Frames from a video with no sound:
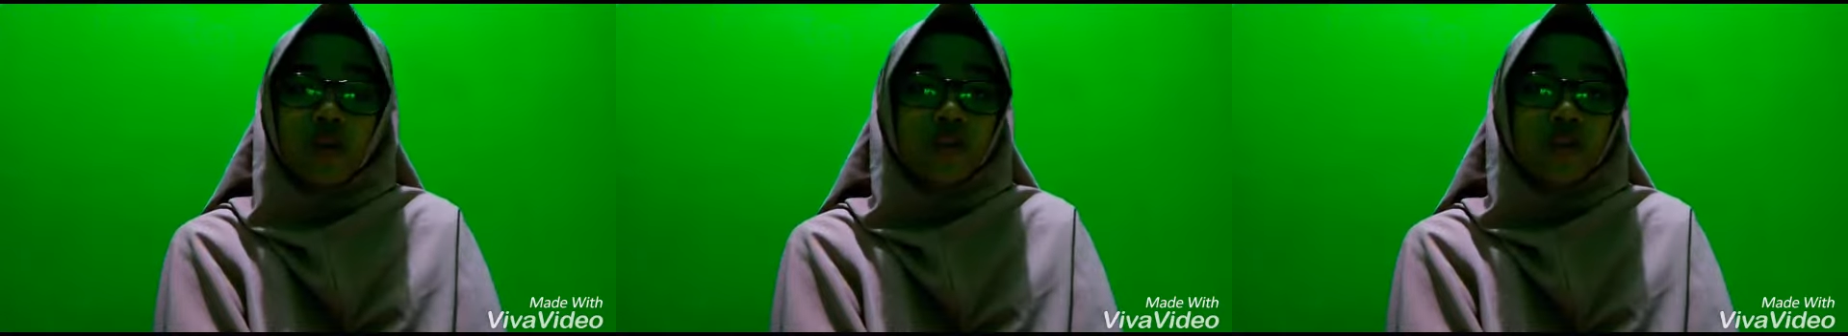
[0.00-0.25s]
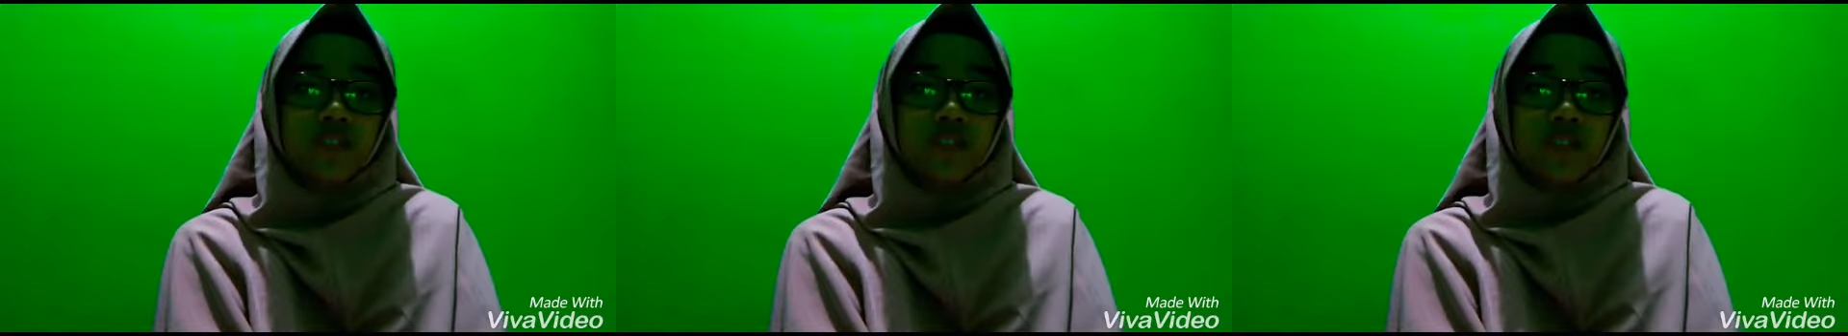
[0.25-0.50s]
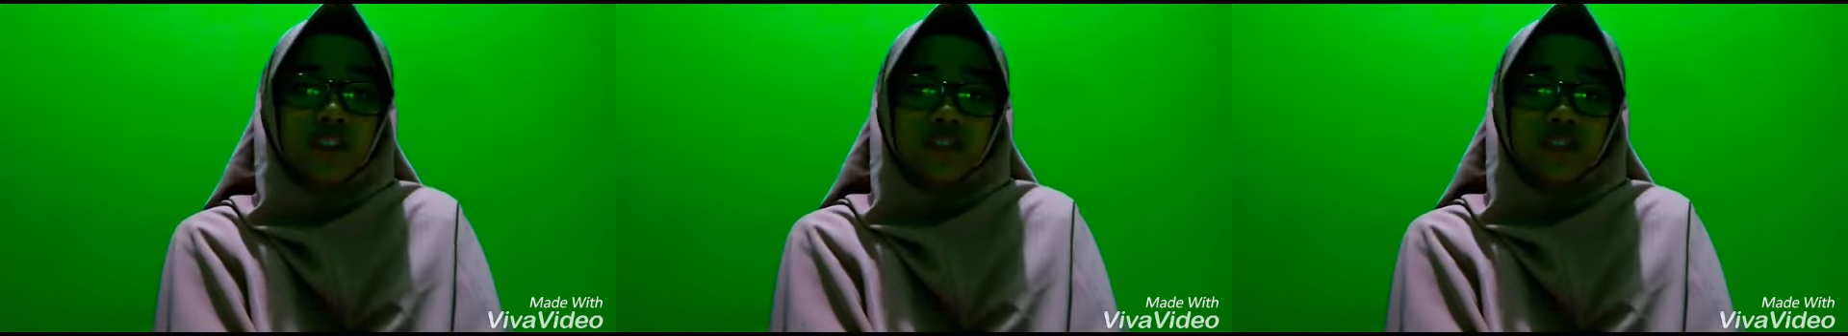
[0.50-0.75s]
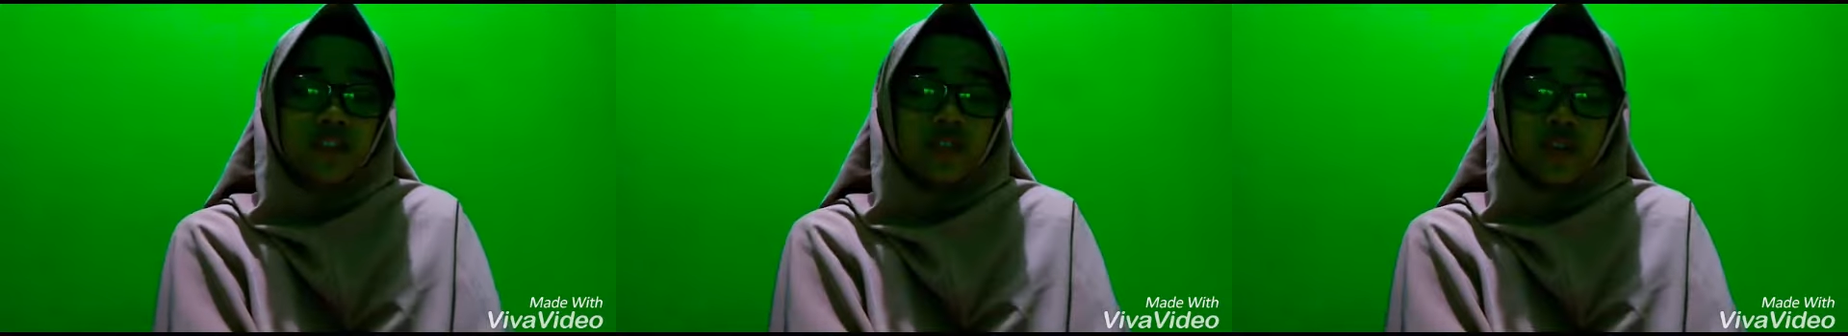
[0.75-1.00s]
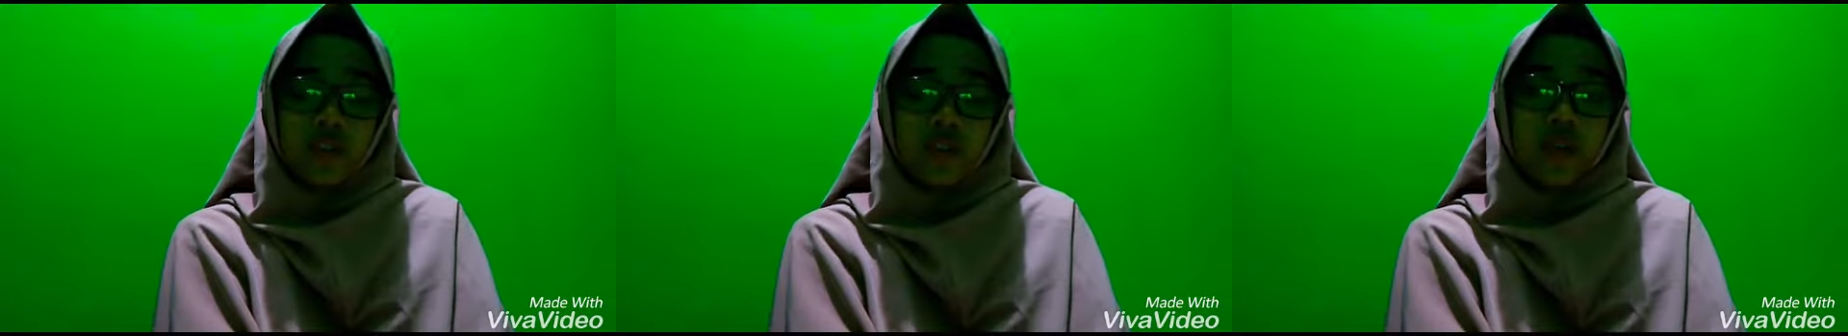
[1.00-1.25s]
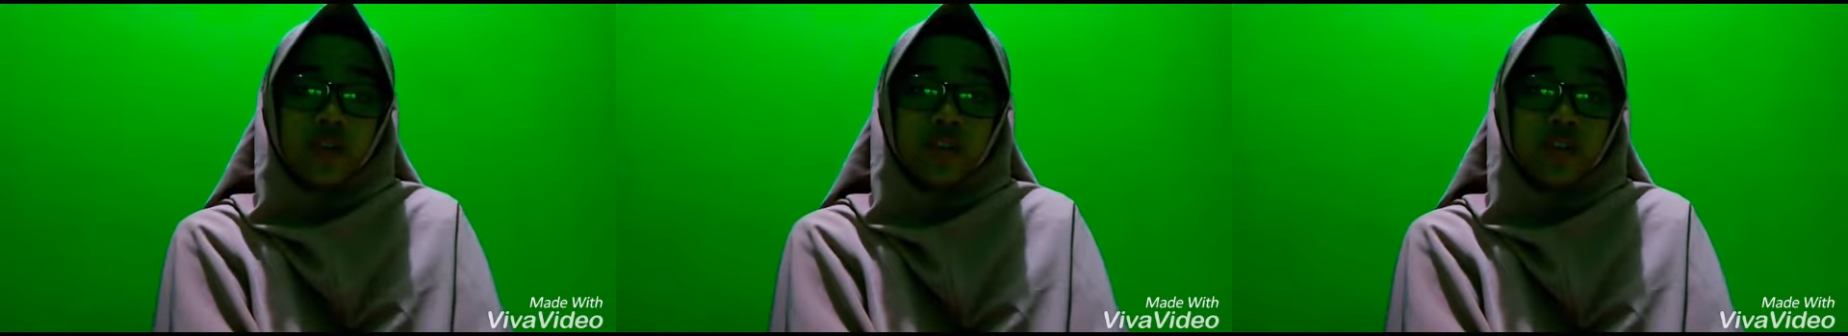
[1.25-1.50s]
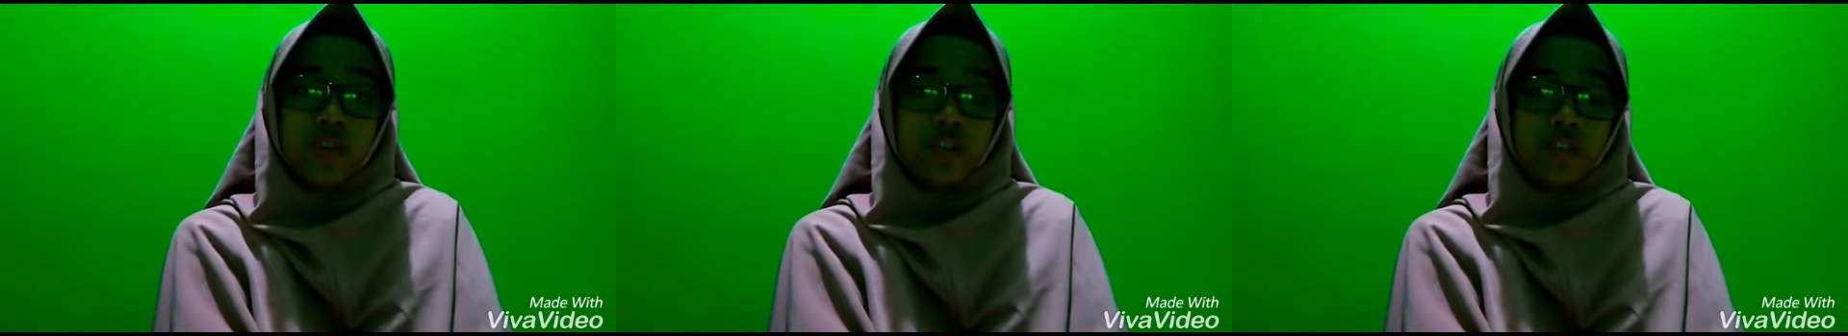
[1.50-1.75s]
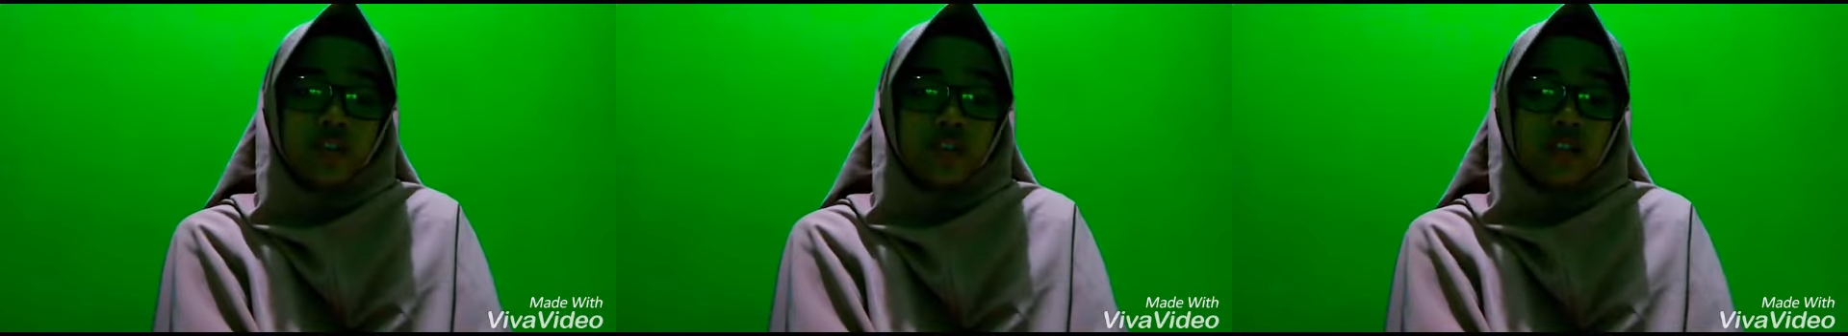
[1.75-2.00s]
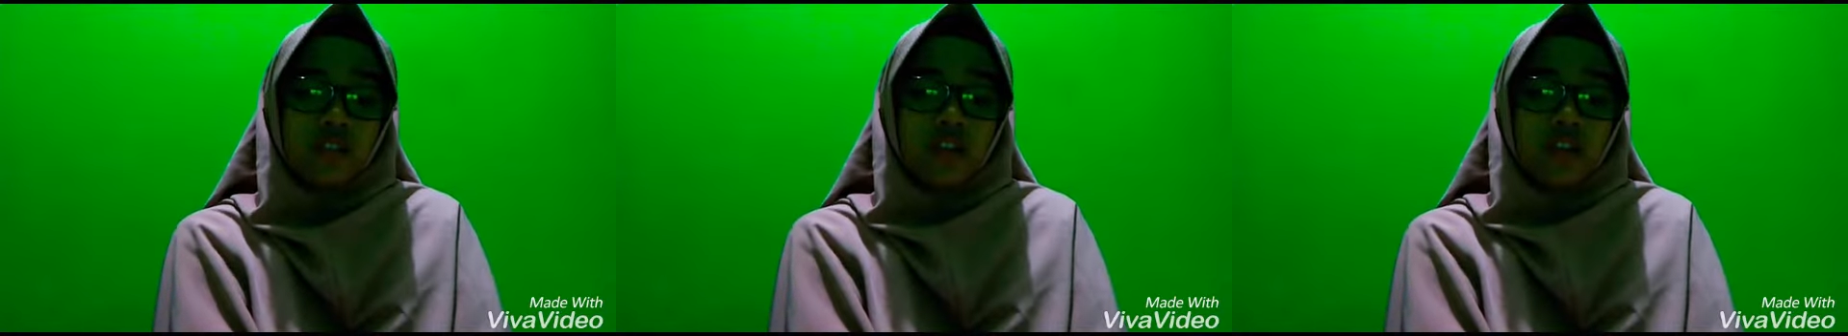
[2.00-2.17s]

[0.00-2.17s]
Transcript: The roads is crowded,